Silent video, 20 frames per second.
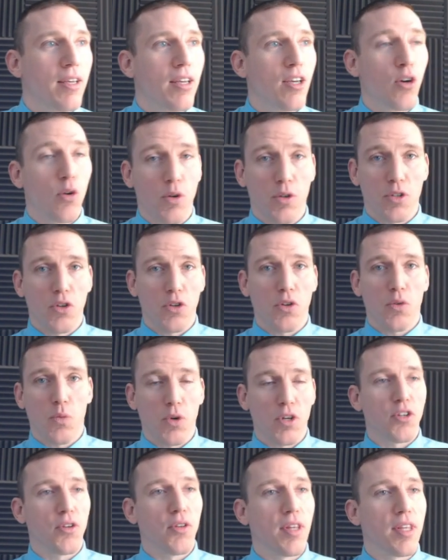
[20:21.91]
We're do, we're
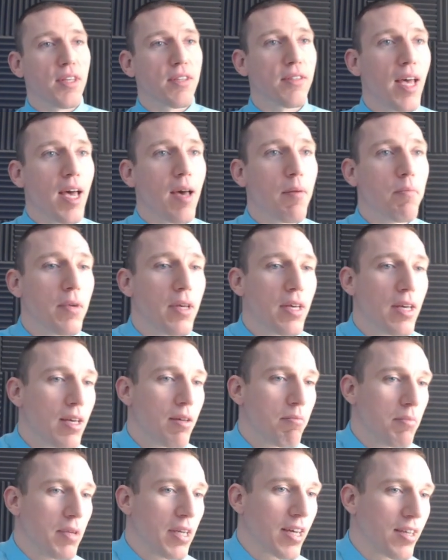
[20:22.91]
doing this lab
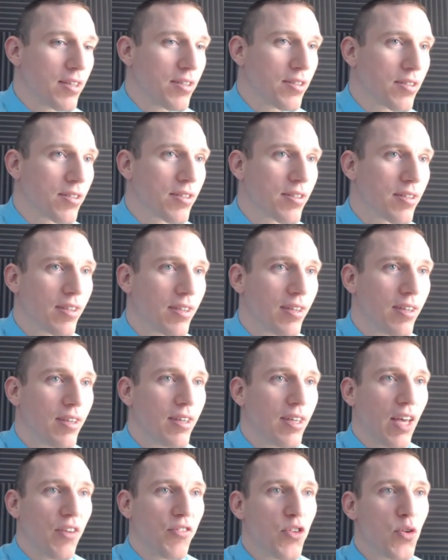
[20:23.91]
because
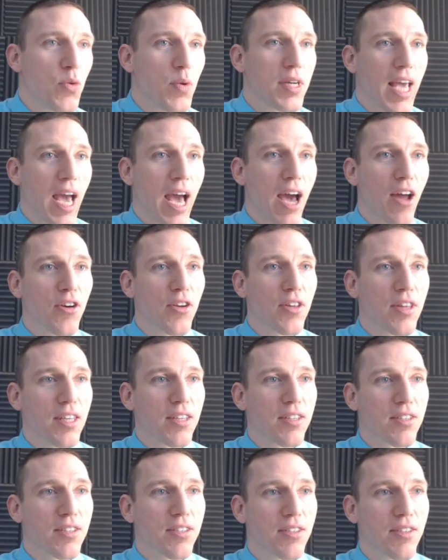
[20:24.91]
if you encounter
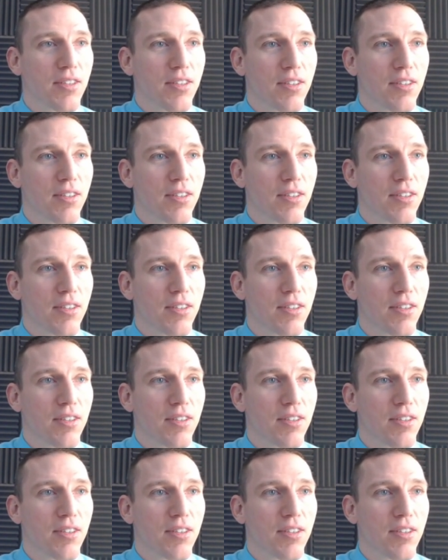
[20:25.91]
this